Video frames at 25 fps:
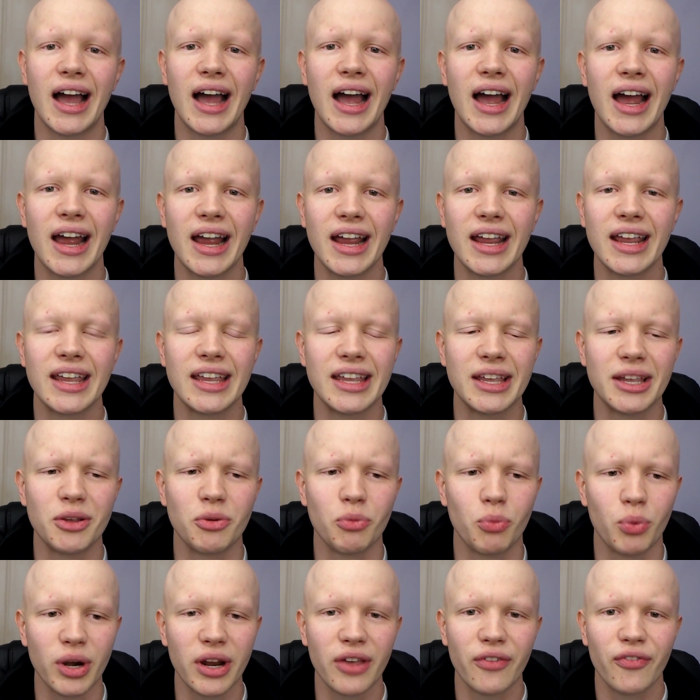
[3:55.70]
I,
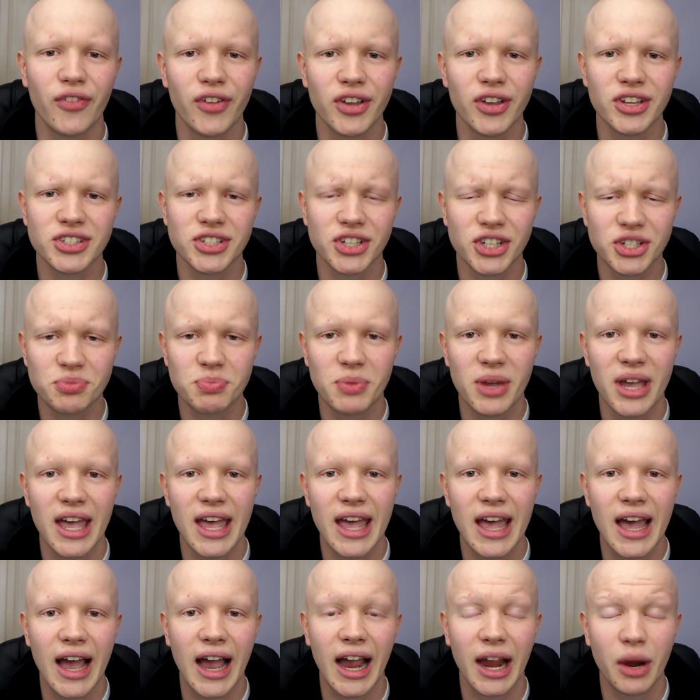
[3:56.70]
when I first lost my
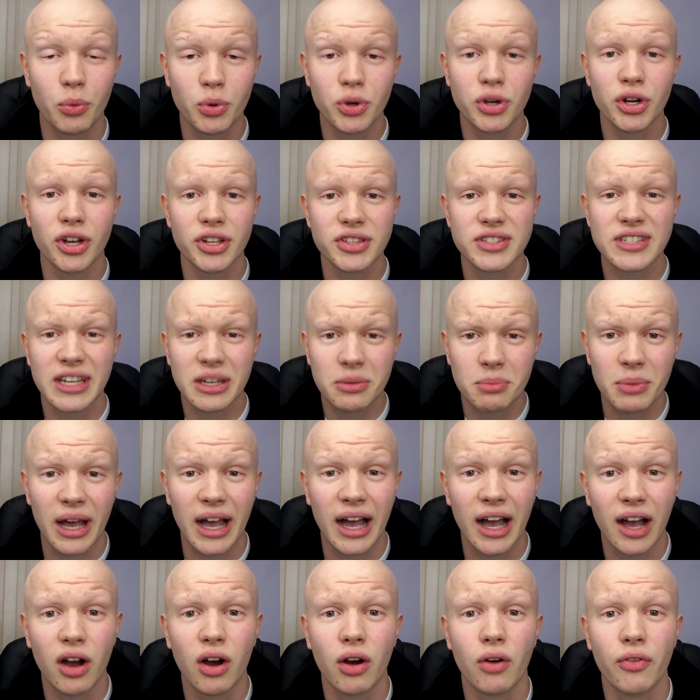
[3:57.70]
hair, I would not take my
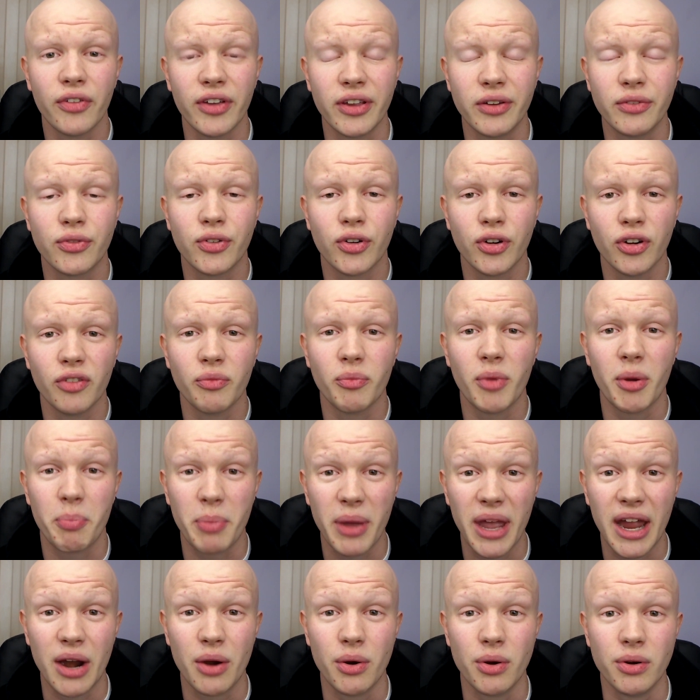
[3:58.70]
hat off in front of my
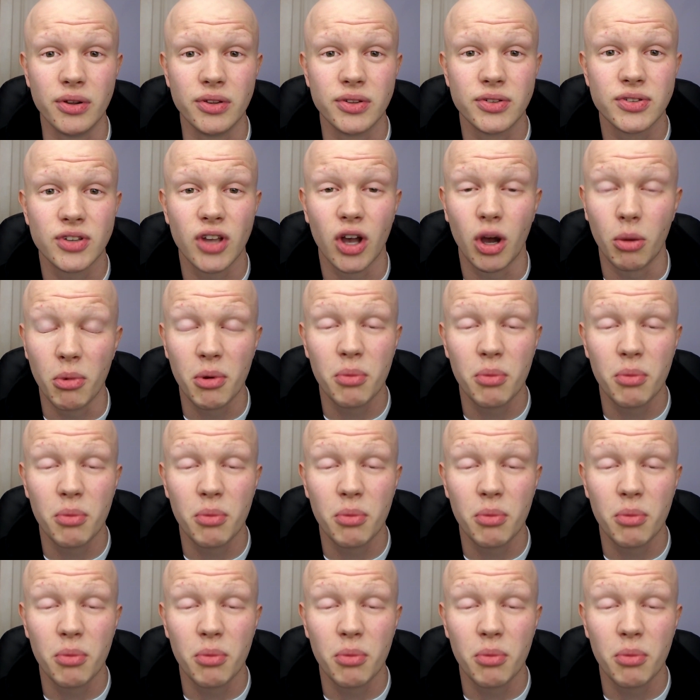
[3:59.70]
parents or